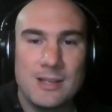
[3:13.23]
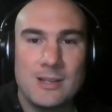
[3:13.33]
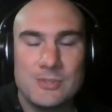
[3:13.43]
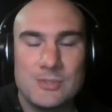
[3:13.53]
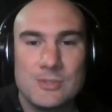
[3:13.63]
Like
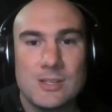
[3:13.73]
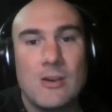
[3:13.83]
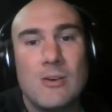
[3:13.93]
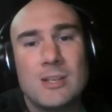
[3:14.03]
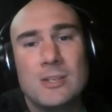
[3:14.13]
if students are like,
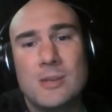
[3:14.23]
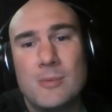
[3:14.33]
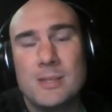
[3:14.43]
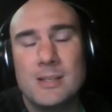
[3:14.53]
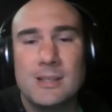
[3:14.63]
oh, can you help
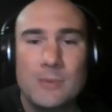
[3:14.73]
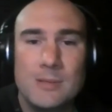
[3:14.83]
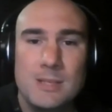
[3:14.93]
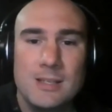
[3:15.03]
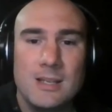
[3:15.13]
me? Can we
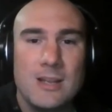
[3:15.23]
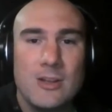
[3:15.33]
meet?